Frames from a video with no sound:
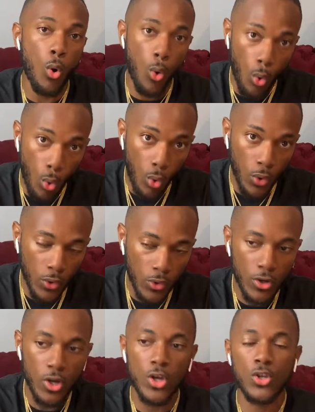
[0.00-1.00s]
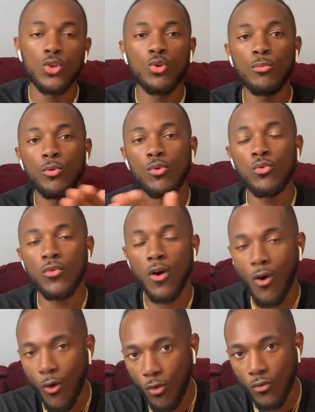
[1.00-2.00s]
or you move
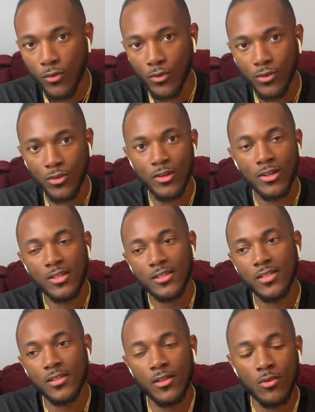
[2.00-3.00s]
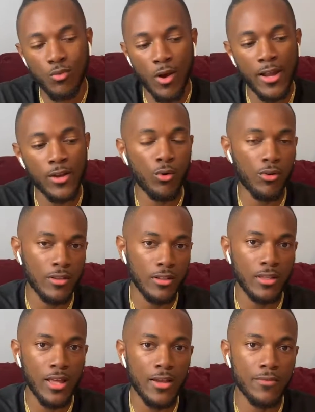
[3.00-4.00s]
over to the right or the
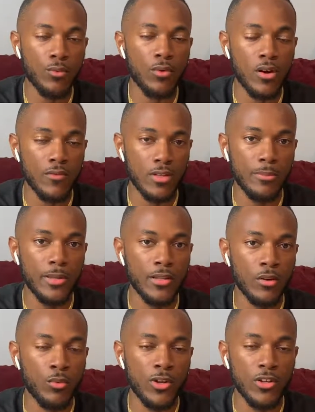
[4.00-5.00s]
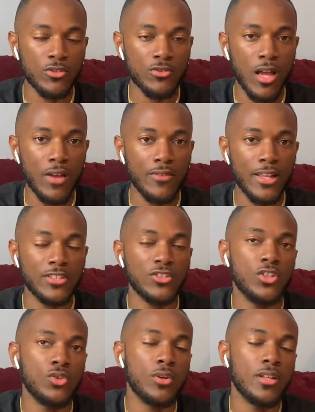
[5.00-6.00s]
left, wherever, depending on where you're driving at,
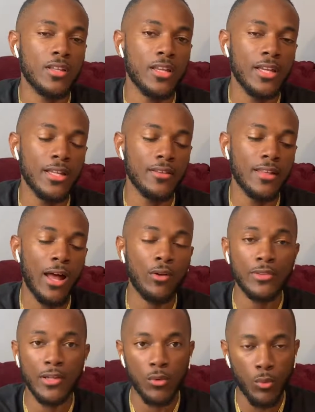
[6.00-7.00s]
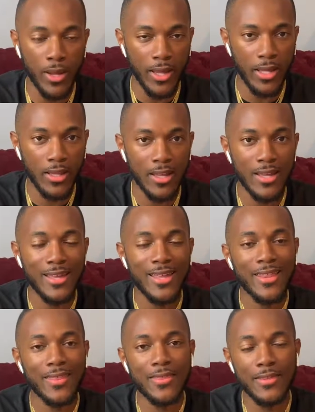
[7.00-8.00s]
so you can get out their way.
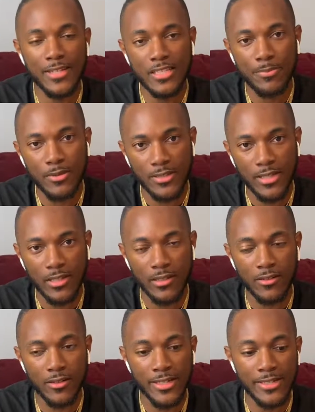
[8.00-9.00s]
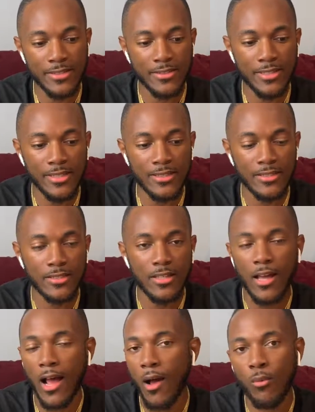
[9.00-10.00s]
This particular instance,
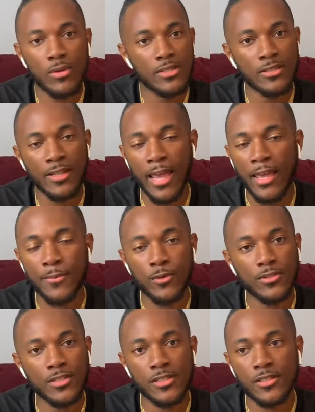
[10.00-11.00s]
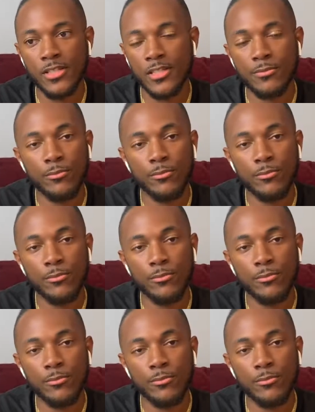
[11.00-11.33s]
I wasn't able to just